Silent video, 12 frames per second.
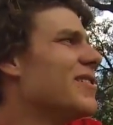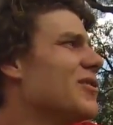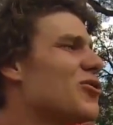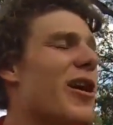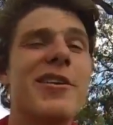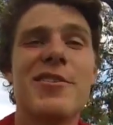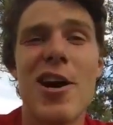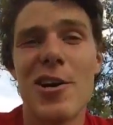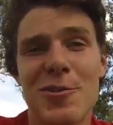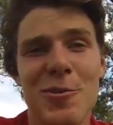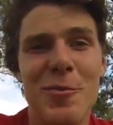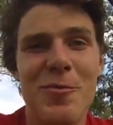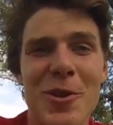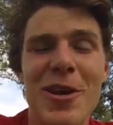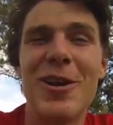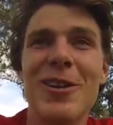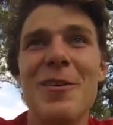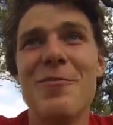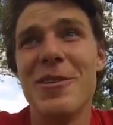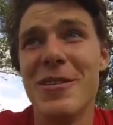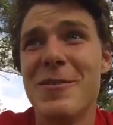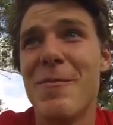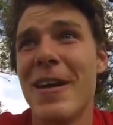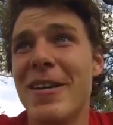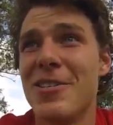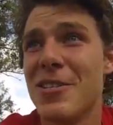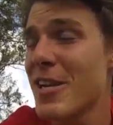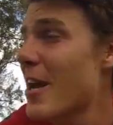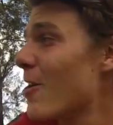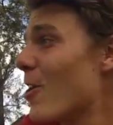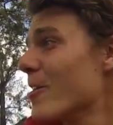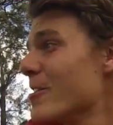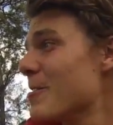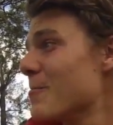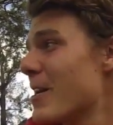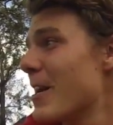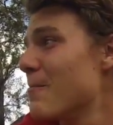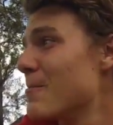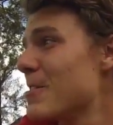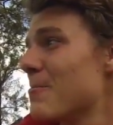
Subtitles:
try to talk to them with our limited Spanish. It's kind of hard sometimes.